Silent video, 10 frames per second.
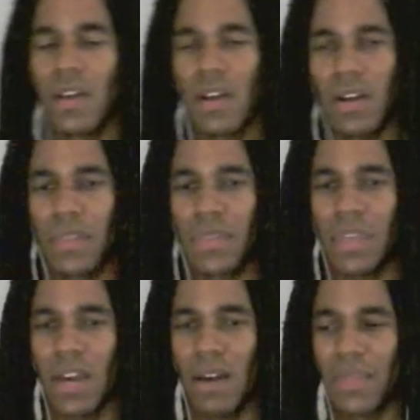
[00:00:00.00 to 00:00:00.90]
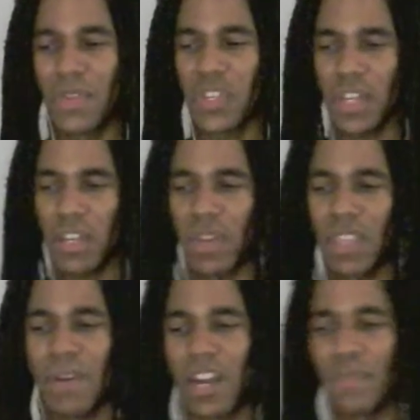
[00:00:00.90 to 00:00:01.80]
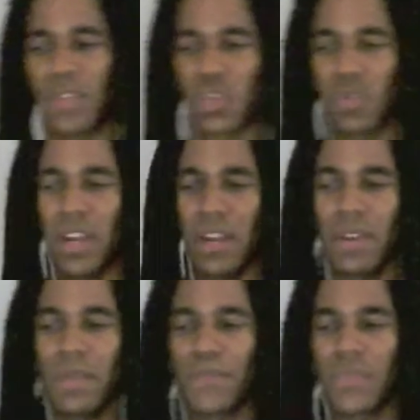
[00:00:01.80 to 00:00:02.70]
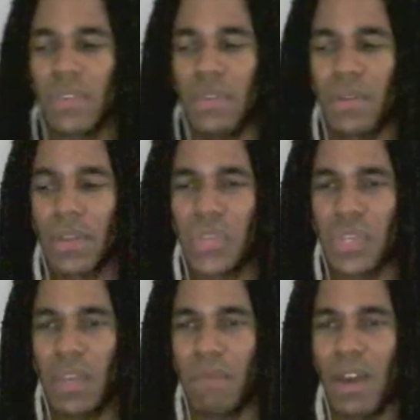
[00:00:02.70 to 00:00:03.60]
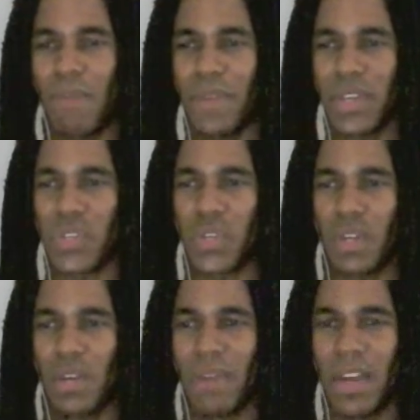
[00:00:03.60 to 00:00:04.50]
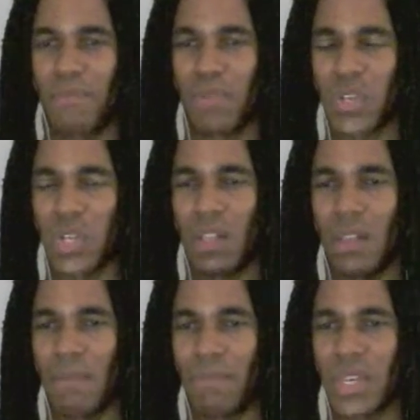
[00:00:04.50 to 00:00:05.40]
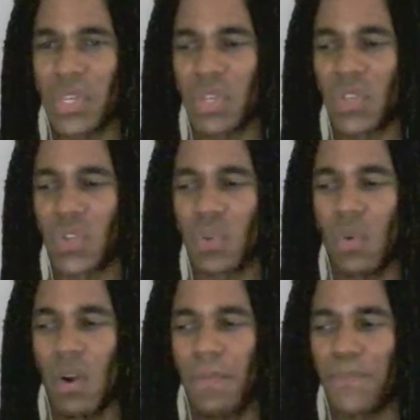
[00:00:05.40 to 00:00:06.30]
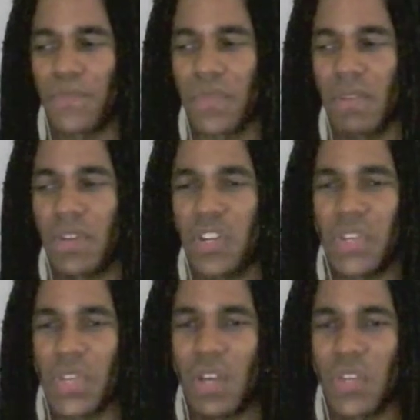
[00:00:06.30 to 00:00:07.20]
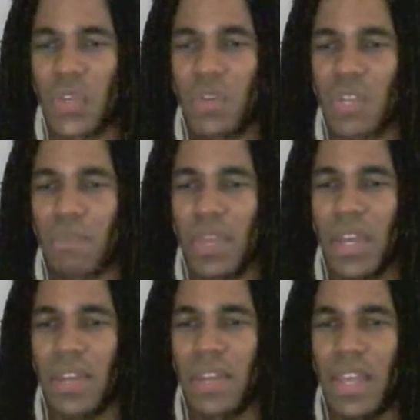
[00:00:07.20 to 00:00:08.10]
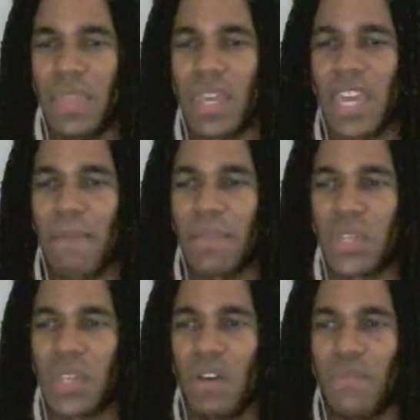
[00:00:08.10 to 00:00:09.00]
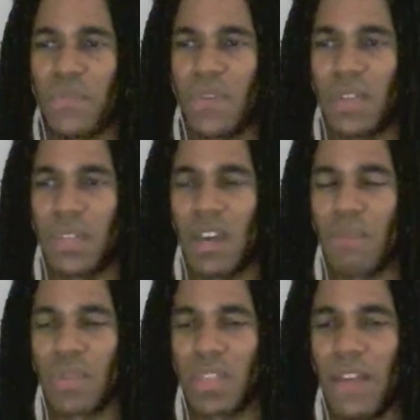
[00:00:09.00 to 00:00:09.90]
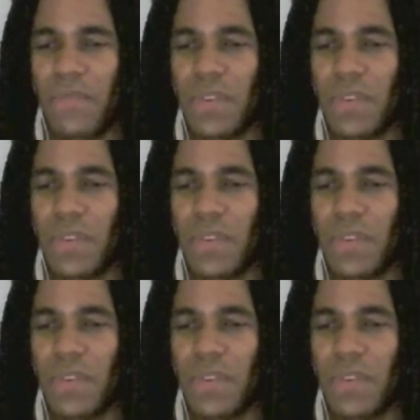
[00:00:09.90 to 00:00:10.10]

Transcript: On the ticker on the bottom of the screen, you can see my personal best score, which is also displayed in the game itself on the upper left.